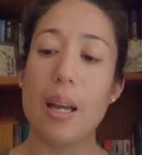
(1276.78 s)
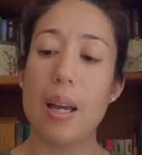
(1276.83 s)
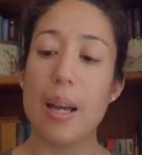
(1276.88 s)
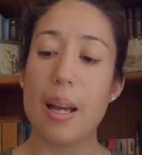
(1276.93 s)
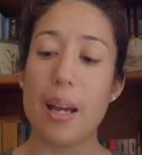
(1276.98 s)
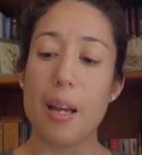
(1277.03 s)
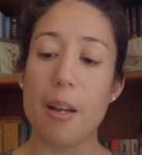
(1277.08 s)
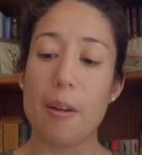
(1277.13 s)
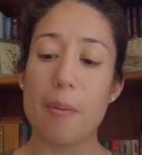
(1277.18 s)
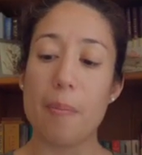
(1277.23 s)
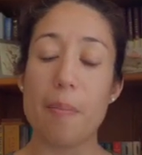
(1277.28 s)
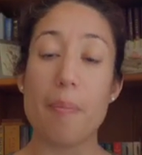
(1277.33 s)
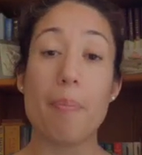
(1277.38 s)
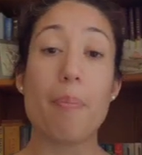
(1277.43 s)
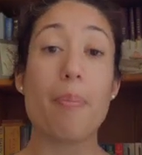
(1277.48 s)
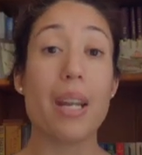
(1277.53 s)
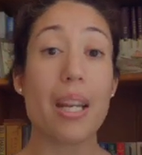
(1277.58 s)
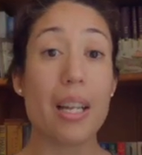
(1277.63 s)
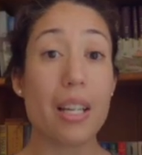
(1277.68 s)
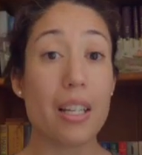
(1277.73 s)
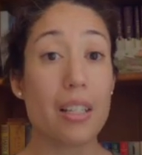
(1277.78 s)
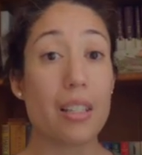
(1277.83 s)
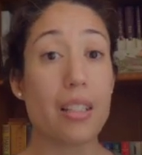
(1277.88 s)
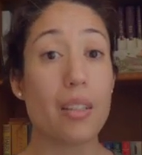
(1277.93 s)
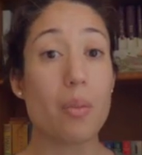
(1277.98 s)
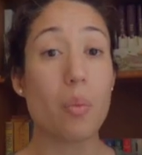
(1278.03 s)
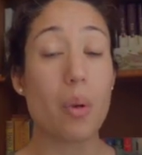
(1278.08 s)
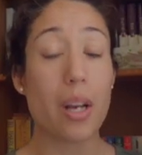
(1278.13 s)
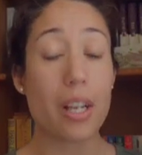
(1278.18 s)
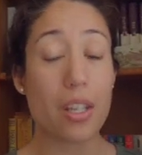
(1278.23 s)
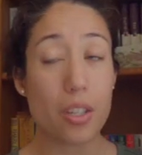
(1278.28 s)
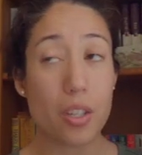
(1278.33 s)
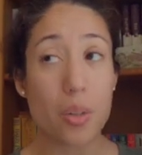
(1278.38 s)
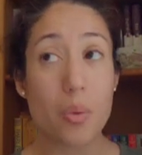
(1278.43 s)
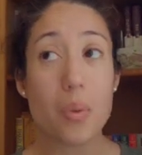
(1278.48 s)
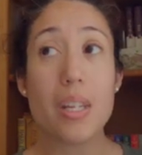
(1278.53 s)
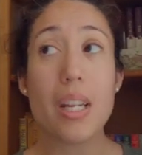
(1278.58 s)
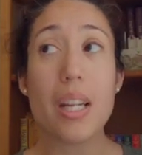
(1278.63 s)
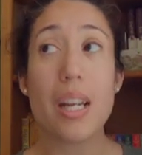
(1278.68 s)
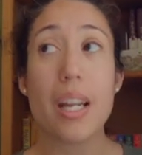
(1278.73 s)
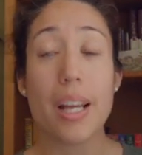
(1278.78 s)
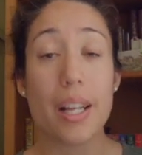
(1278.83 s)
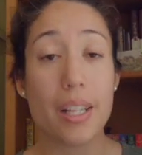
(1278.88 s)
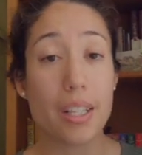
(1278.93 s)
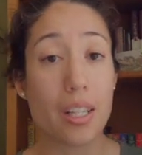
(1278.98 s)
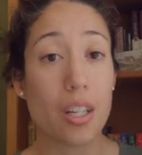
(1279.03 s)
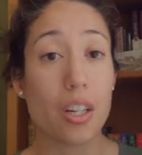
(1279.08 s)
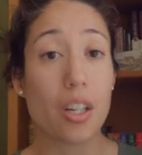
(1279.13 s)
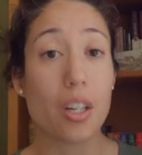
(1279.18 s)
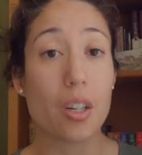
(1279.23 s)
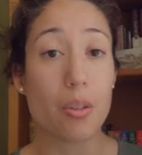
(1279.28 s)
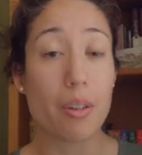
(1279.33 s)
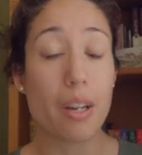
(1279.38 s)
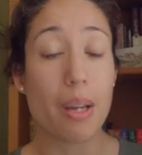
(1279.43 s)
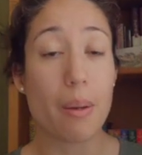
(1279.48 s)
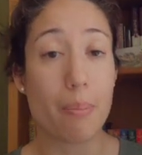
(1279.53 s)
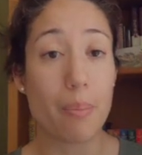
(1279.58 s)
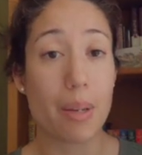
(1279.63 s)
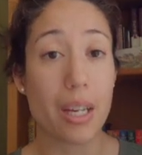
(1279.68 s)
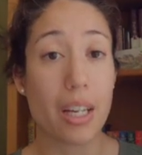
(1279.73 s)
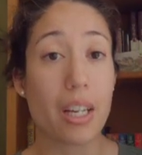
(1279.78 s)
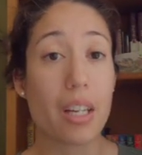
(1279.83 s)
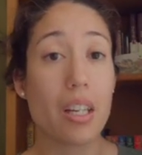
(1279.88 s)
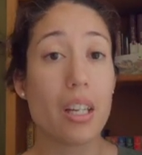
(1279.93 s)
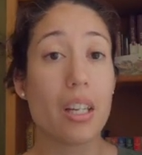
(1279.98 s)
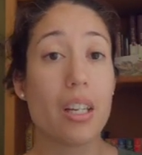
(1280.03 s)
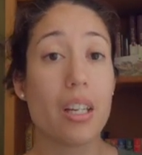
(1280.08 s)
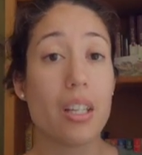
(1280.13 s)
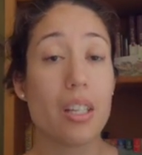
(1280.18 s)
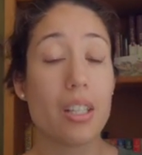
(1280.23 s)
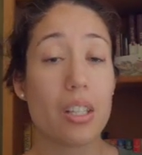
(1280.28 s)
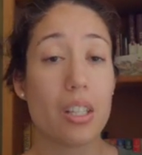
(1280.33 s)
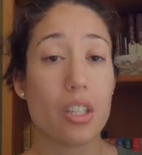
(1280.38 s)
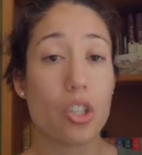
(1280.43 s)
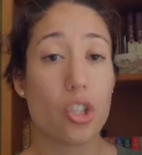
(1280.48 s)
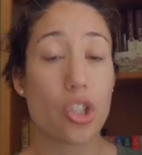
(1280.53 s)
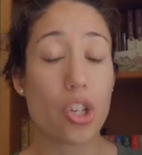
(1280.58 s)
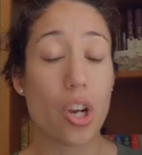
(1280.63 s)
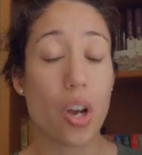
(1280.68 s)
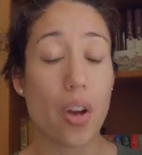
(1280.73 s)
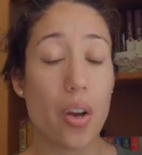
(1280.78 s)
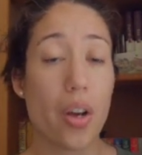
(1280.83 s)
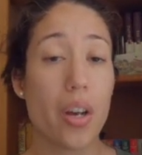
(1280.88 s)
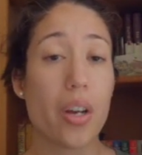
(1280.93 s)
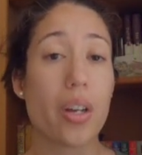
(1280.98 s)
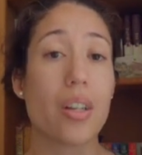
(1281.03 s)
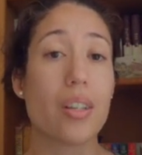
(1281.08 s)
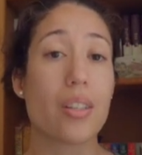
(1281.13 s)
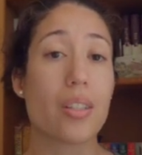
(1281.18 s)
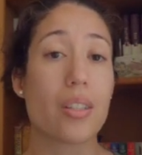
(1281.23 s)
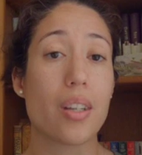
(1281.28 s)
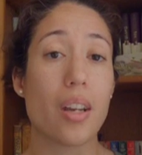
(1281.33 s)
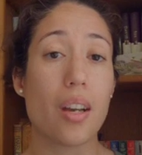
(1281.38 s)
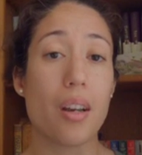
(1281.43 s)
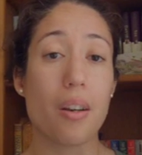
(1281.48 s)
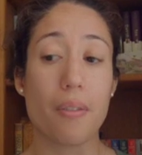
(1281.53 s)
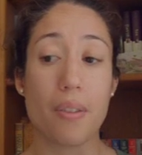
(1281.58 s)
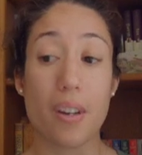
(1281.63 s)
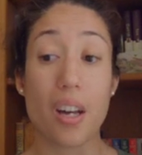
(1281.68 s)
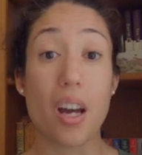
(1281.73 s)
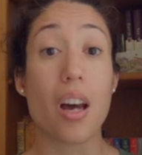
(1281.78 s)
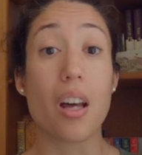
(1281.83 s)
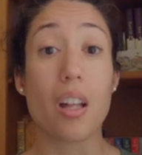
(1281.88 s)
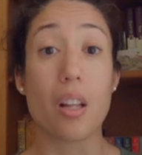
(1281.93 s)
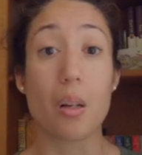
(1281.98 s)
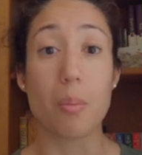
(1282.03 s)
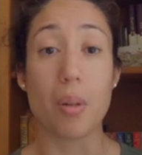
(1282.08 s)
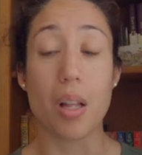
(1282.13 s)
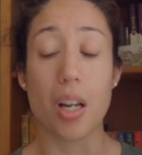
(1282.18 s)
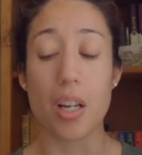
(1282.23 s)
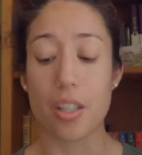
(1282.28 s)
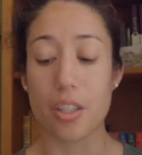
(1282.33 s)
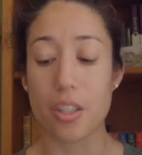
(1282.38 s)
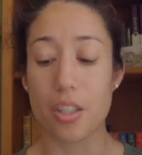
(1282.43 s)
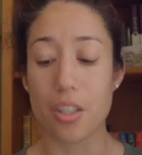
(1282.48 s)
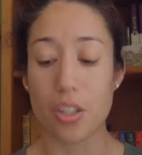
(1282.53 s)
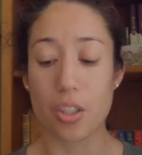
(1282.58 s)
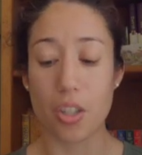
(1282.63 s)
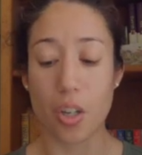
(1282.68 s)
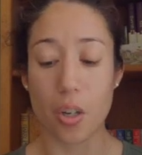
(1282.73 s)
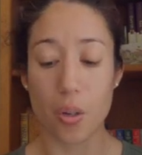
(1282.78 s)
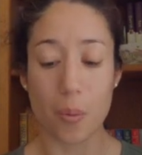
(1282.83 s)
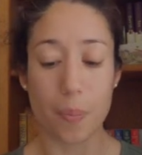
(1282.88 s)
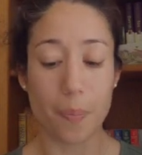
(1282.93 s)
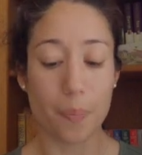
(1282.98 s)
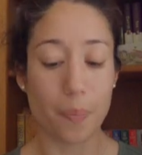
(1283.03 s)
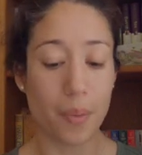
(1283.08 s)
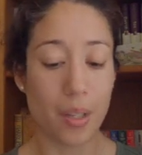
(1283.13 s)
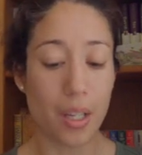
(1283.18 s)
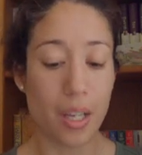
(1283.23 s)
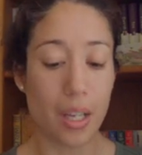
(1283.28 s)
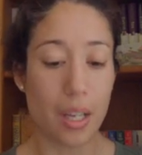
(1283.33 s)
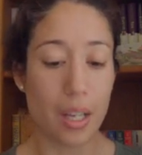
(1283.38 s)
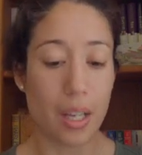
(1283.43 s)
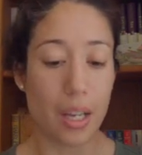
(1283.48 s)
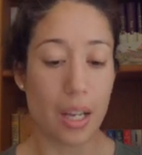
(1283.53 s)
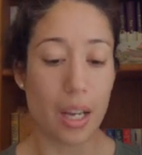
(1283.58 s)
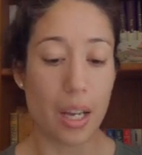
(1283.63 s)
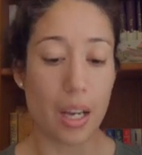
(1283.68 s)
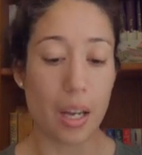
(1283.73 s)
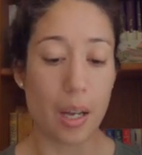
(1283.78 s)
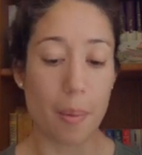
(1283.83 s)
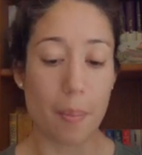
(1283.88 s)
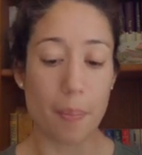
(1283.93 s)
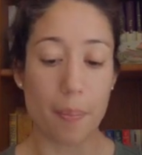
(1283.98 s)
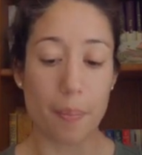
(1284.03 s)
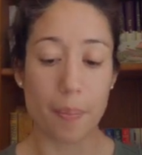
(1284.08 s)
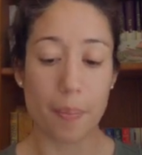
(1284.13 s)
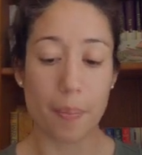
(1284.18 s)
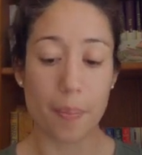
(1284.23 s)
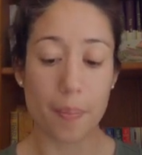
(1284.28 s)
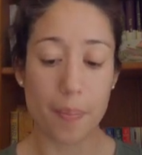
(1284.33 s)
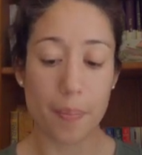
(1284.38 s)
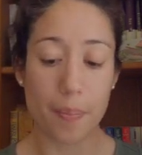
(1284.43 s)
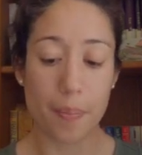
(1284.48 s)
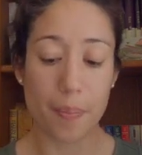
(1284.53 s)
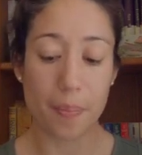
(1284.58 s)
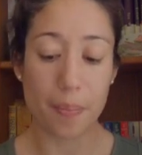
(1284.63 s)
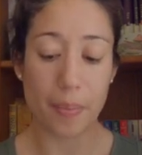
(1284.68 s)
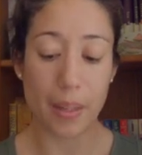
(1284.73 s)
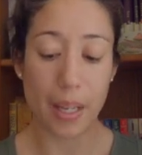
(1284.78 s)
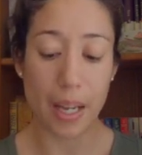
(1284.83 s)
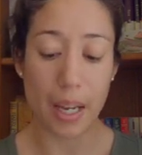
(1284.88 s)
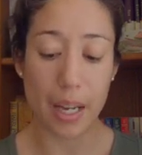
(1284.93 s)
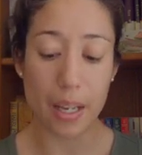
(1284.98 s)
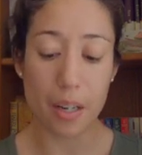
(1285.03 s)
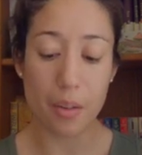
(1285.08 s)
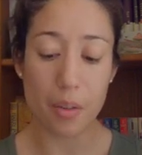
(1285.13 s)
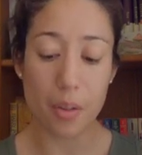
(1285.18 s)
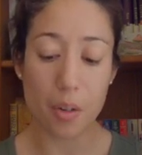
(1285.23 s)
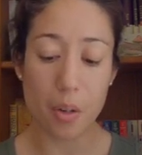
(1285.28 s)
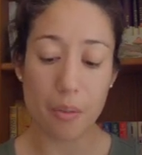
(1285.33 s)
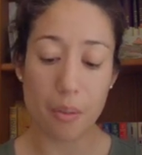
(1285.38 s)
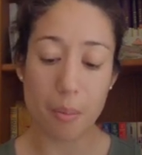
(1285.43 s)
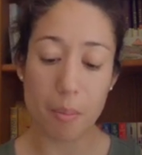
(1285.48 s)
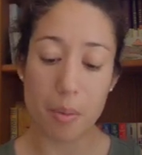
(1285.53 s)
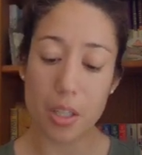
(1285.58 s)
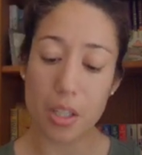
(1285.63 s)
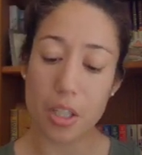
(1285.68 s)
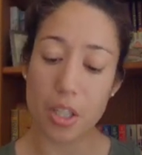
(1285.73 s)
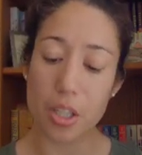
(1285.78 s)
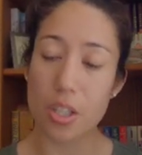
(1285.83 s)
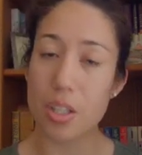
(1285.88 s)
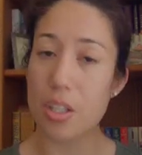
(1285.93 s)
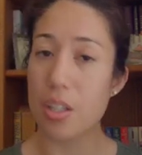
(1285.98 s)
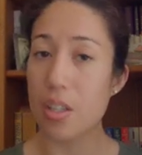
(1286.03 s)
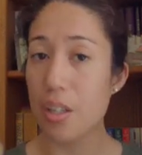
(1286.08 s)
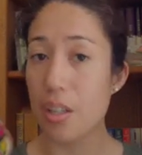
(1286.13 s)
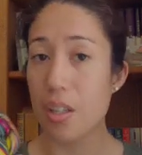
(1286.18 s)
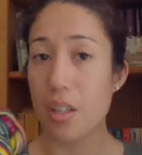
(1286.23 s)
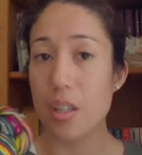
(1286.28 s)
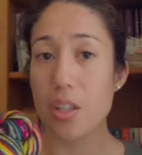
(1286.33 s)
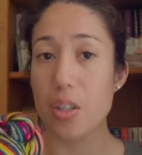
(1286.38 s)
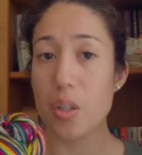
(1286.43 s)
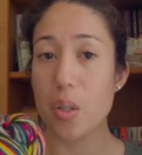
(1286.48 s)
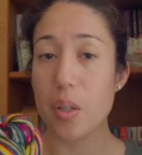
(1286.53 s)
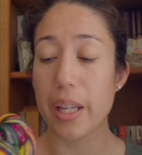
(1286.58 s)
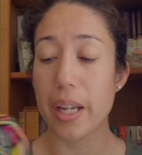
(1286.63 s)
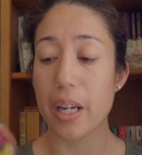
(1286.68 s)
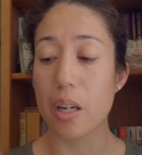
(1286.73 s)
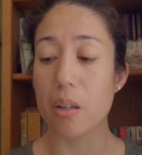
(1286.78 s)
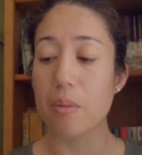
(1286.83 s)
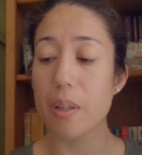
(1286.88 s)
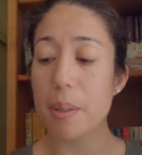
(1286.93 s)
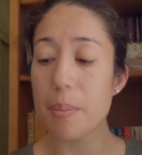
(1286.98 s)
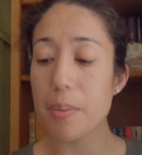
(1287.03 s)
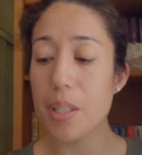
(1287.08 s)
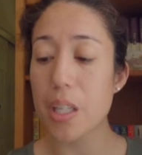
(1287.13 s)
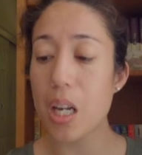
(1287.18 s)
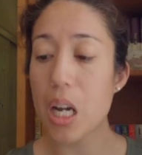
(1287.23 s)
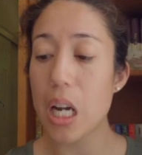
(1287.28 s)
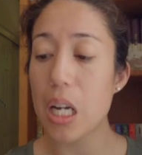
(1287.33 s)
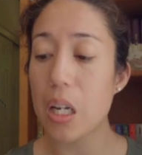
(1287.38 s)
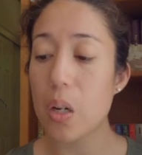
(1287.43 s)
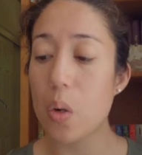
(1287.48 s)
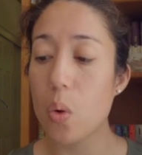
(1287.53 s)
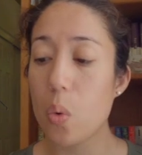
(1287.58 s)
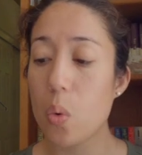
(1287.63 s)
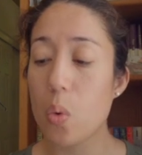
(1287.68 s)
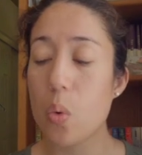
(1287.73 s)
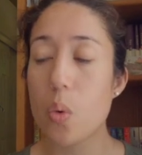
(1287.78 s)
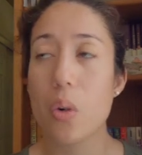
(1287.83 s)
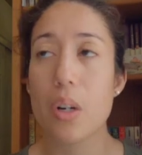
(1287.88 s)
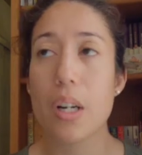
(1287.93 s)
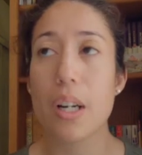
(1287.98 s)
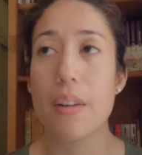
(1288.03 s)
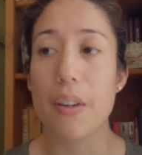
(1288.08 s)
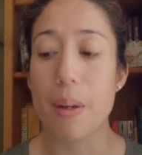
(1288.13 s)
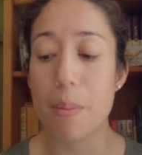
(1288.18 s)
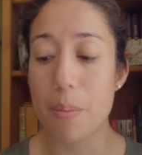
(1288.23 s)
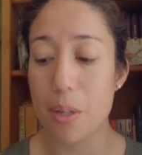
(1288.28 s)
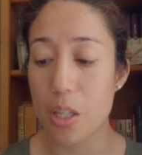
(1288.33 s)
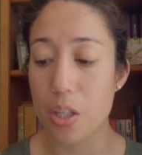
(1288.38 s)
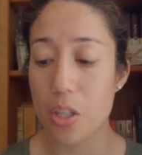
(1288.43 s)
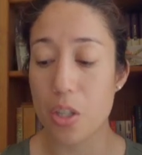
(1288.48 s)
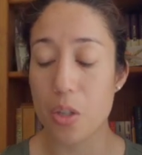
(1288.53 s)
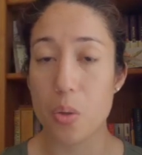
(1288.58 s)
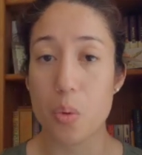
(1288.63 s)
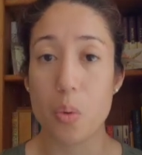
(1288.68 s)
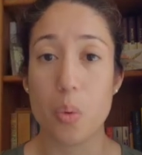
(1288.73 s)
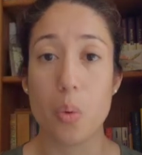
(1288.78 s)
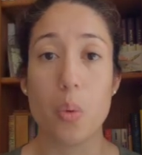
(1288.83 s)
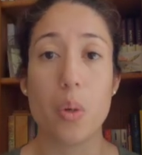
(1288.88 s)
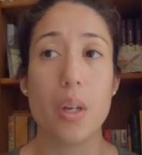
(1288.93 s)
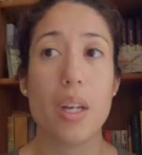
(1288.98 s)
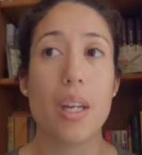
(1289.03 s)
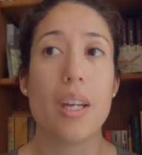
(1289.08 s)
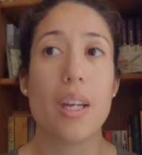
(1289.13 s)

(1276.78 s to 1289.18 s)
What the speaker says: but as you knit it, it's gonna create big chunks of color blocks. So I don't know if I'm gonna just do like a rib sock or if I'm gonna do